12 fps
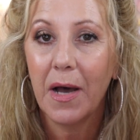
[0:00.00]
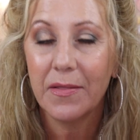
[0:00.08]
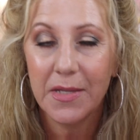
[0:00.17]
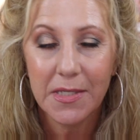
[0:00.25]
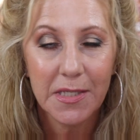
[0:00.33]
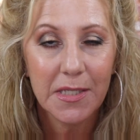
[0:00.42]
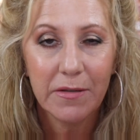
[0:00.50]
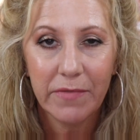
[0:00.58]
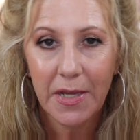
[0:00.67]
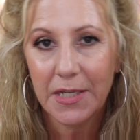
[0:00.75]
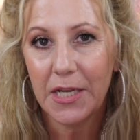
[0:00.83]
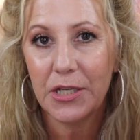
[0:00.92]
This is a
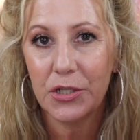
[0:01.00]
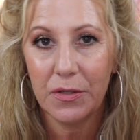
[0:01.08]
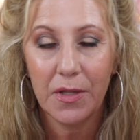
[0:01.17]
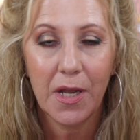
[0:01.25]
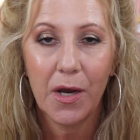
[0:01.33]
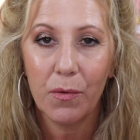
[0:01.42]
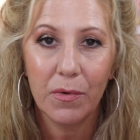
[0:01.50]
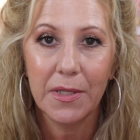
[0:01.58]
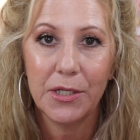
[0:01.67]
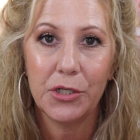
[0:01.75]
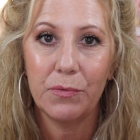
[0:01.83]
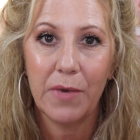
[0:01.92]
foundation that I
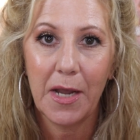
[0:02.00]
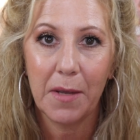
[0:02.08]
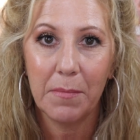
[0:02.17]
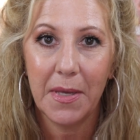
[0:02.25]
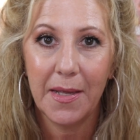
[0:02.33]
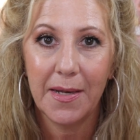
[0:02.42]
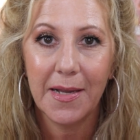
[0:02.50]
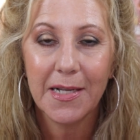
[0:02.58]
really do recommend,